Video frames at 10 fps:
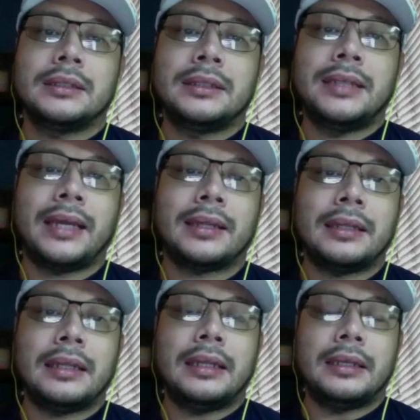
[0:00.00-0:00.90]
get
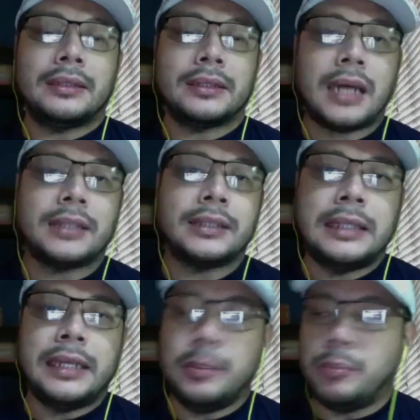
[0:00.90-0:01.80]
Scott's
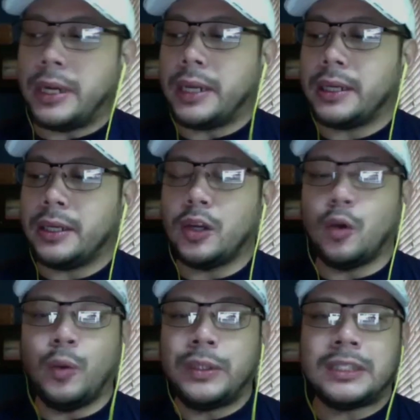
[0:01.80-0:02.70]
Libre,
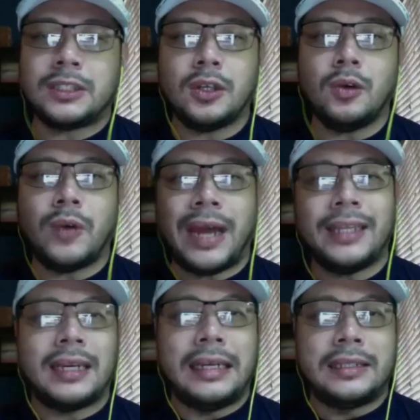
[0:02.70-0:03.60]
which is so
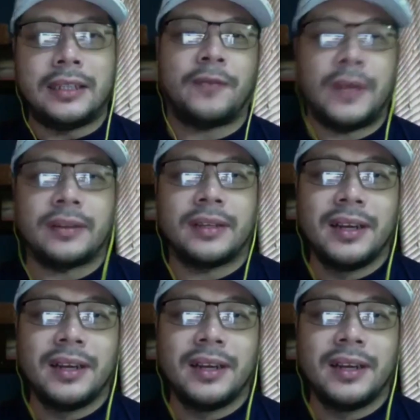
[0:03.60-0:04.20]
radically different